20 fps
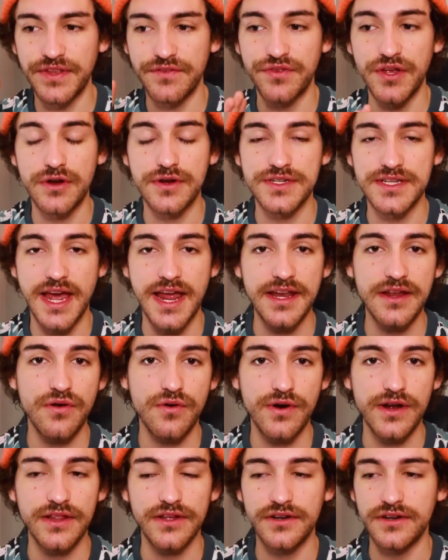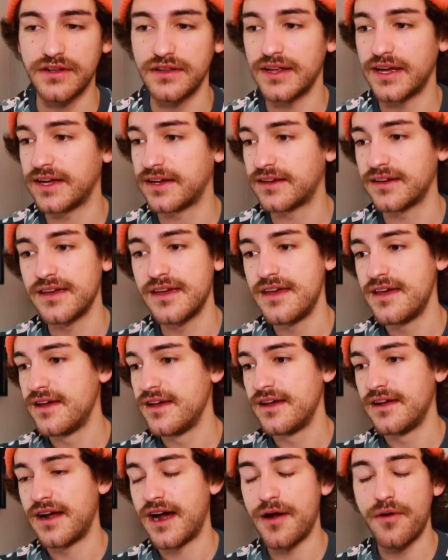If there is any Oiler, like,
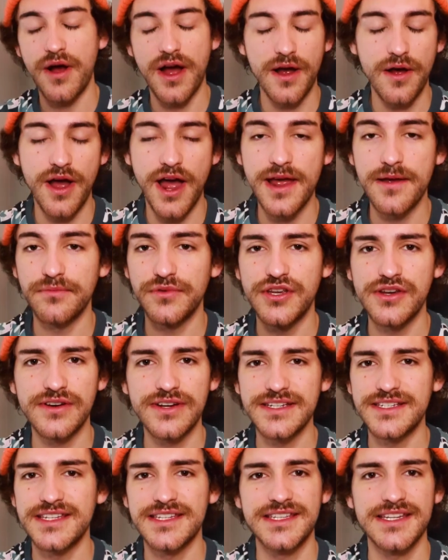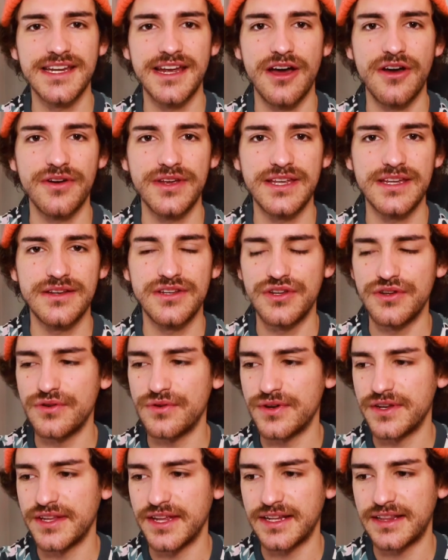I'm curious to see how he'd
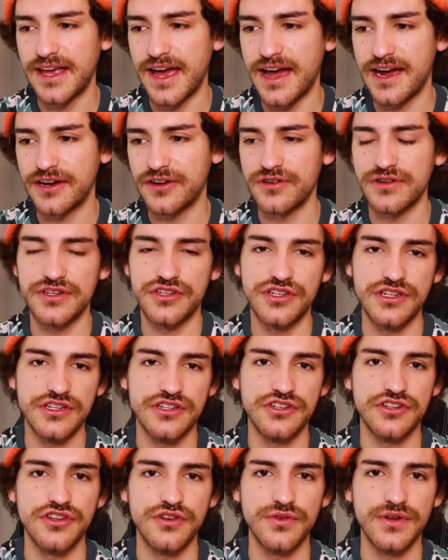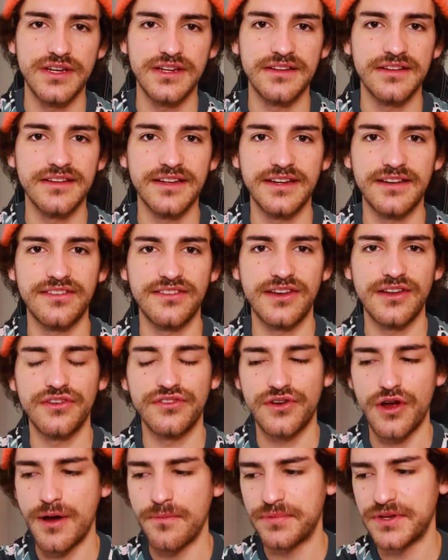do in, like, the accuracy shooting, like,
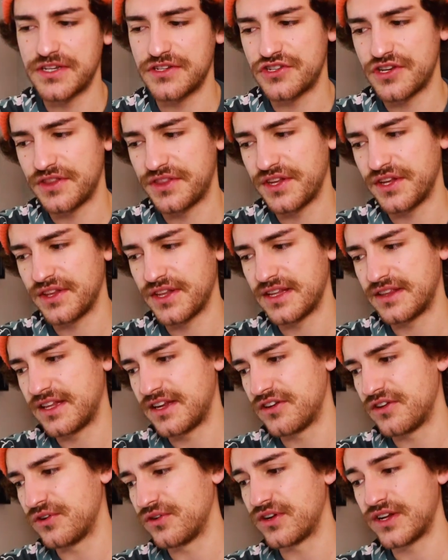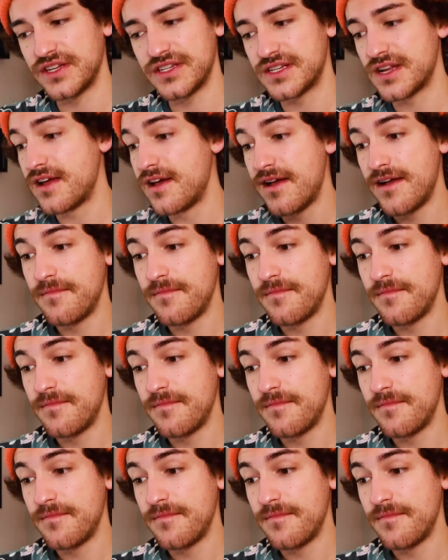skills competition thing that they do, because